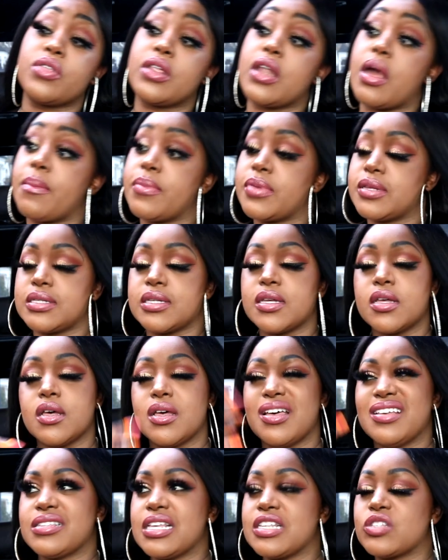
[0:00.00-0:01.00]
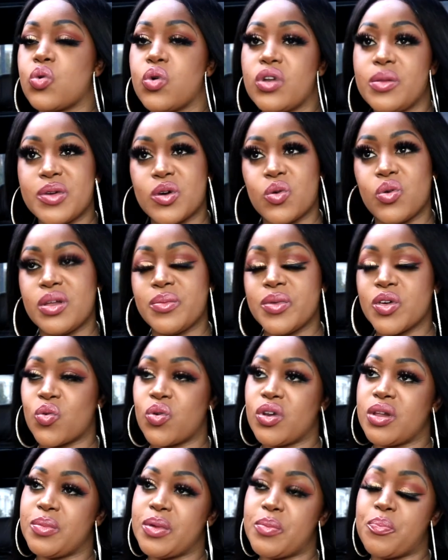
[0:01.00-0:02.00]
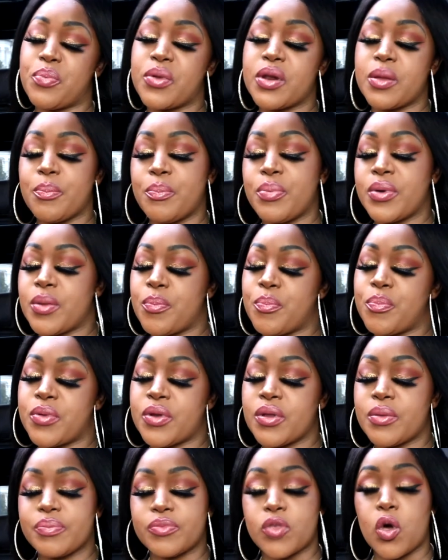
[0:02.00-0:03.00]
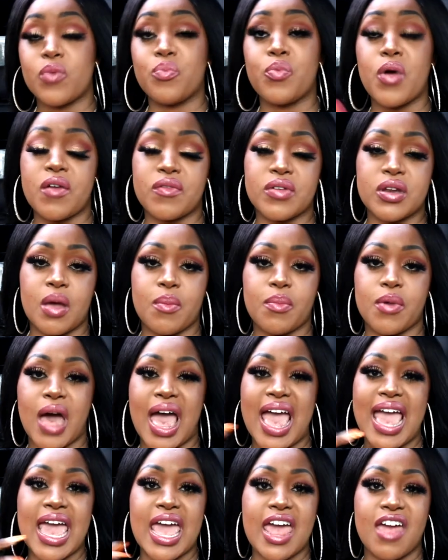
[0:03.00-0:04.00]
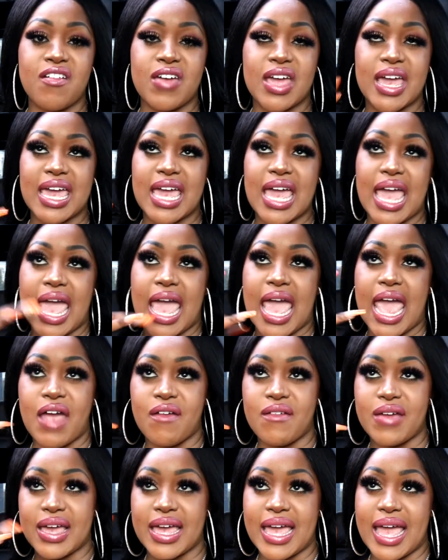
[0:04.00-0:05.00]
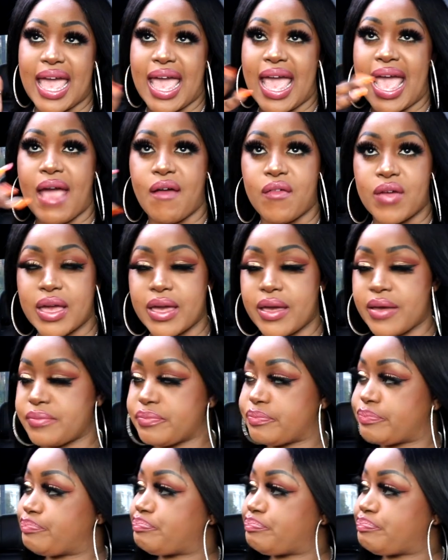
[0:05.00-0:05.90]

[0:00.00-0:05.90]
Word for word: all the numbers. So he's calling me, calling me, calling me. Brr, brr, on private number, airing it, airing it, airing it.